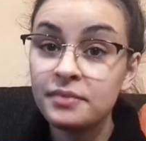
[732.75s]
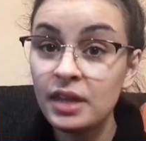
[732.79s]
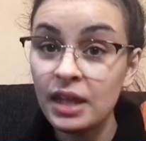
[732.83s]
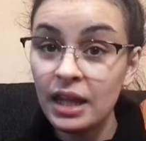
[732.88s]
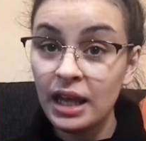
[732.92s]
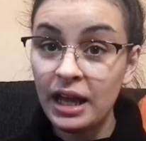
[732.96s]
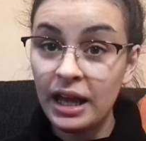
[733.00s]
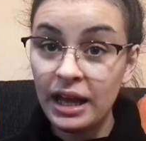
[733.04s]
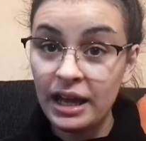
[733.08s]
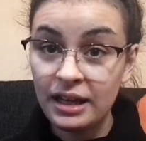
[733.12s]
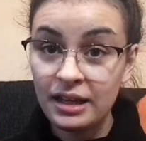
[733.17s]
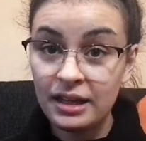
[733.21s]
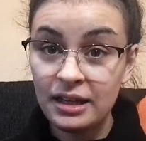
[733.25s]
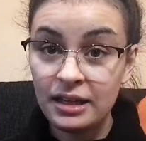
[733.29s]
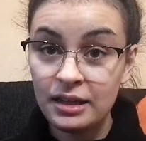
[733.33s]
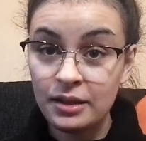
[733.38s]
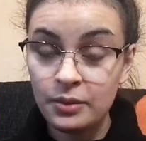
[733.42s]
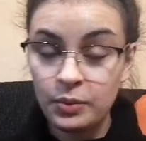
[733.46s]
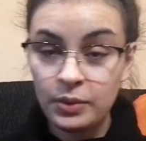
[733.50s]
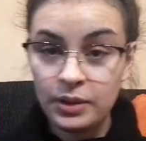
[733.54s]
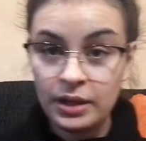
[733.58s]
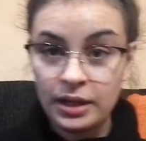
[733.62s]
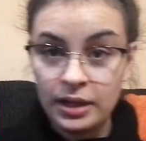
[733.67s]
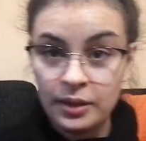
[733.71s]
a kick
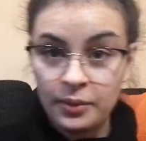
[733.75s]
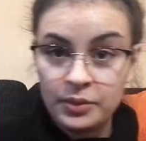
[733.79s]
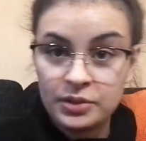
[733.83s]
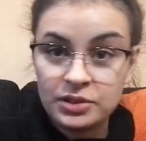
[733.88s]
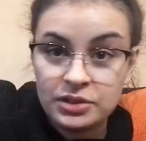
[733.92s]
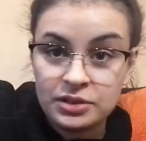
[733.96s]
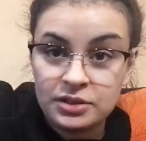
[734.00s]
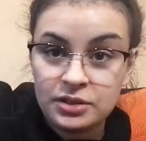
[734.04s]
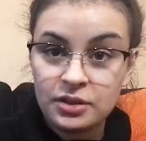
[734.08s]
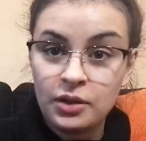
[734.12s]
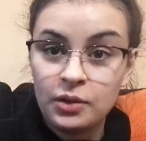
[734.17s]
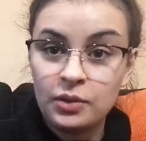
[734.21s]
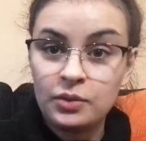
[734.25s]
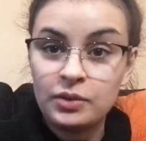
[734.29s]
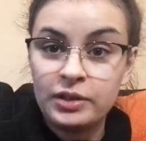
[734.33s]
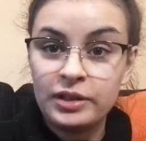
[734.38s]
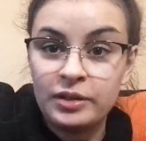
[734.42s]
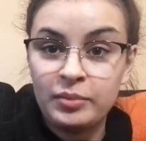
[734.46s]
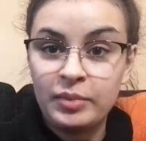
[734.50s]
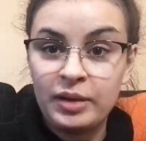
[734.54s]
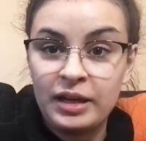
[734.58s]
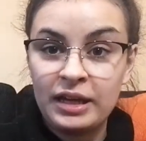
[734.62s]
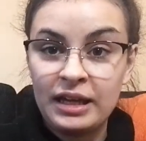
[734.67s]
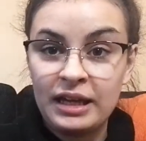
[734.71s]
when I was holding
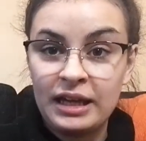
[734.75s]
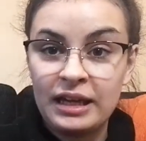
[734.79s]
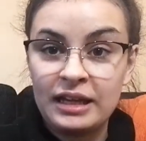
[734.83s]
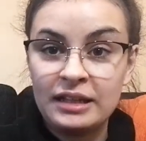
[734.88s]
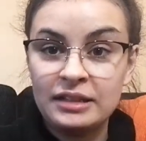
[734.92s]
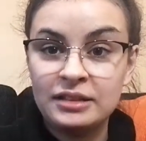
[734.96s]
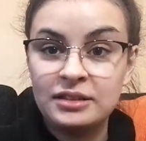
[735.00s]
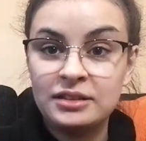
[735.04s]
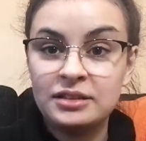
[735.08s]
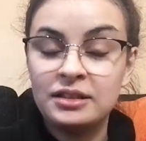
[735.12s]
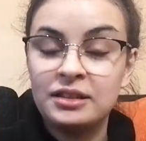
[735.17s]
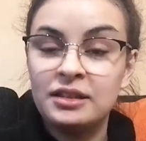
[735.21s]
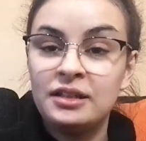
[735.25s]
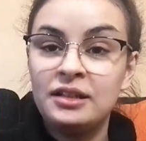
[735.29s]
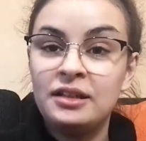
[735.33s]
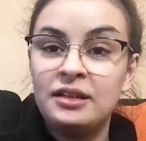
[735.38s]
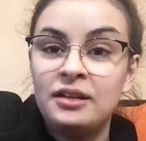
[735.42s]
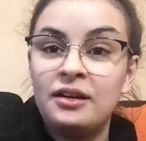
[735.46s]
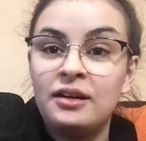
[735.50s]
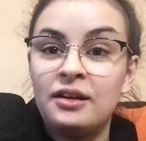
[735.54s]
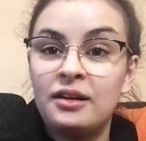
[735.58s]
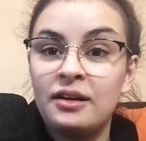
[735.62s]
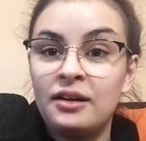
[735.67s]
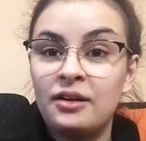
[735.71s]
my hand
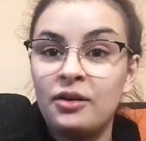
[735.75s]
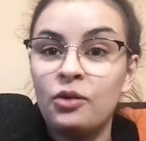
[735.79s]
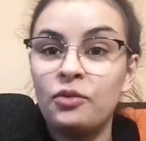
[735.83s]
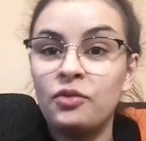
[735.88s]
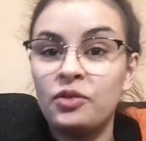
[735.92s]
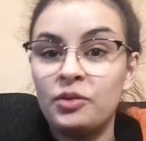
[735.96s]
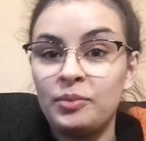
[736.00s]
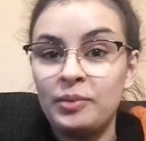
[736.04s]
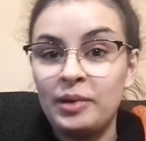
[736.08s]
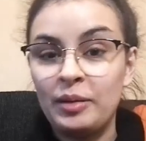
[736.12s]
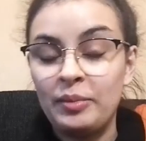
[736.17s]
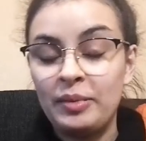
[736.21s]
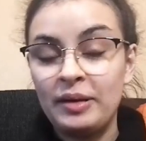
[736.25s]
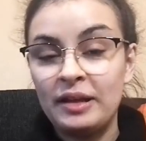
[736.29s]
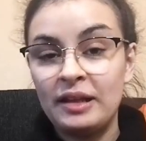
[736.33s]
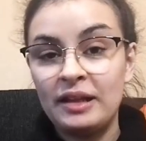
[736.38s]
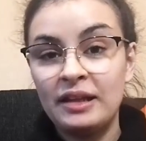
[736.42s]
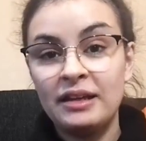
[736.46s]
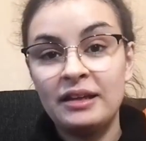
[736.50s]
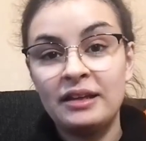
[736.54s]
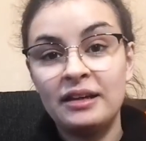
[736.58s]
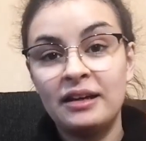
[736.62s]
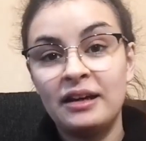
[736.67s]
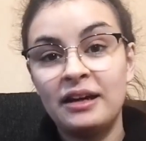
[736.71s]
over my belly.